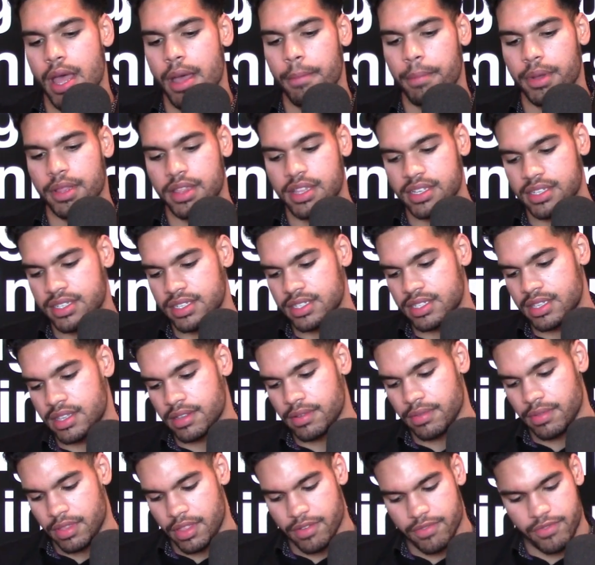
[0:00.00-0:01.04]
But this is
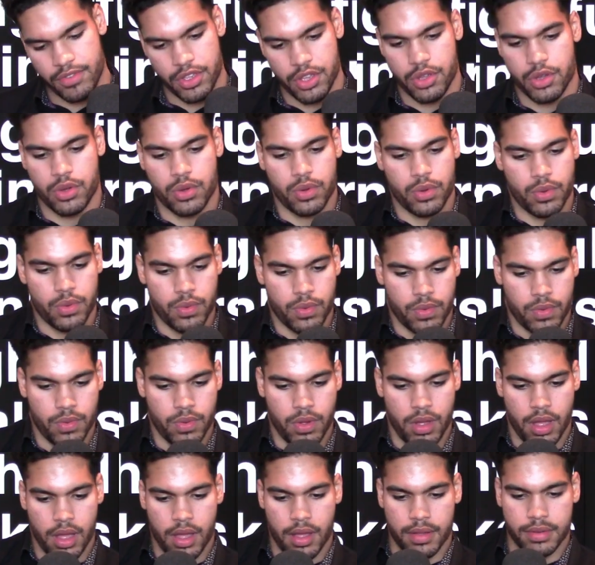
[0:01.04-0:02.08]
the, the view
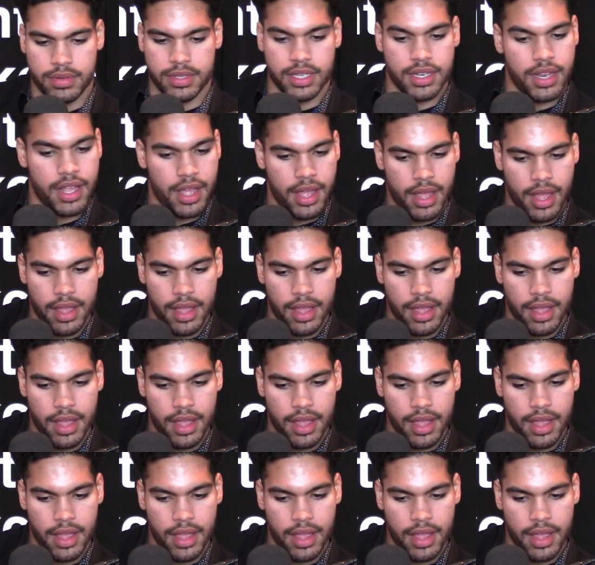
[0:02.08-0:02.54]
uh, today.